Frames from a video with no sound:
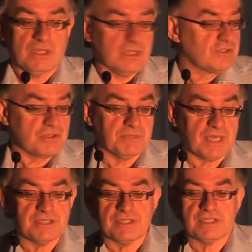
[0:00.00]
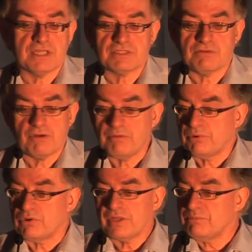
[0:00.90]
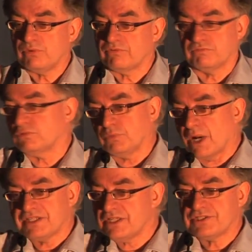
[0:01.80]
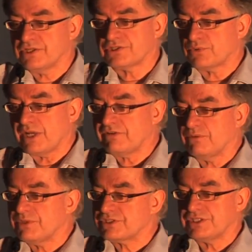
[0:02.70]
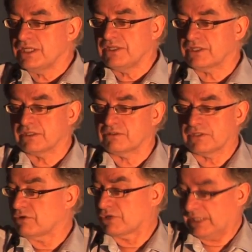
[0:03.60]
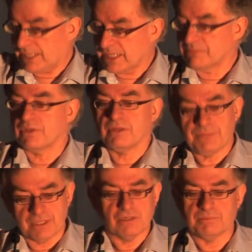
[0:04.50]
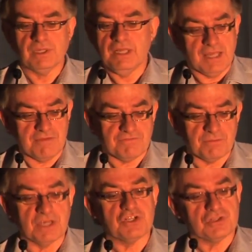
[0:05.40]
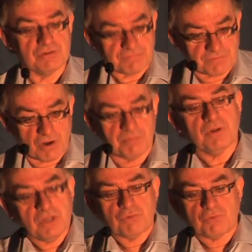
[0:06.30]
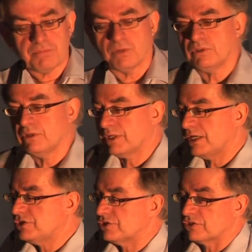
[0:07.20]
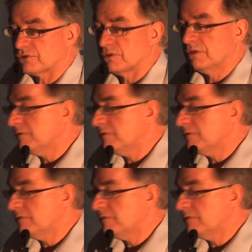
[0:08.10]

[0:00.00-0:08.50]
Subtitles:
In some cases, they report they move quite a distance away from the scene, and they claim that they pick up information from remote locations.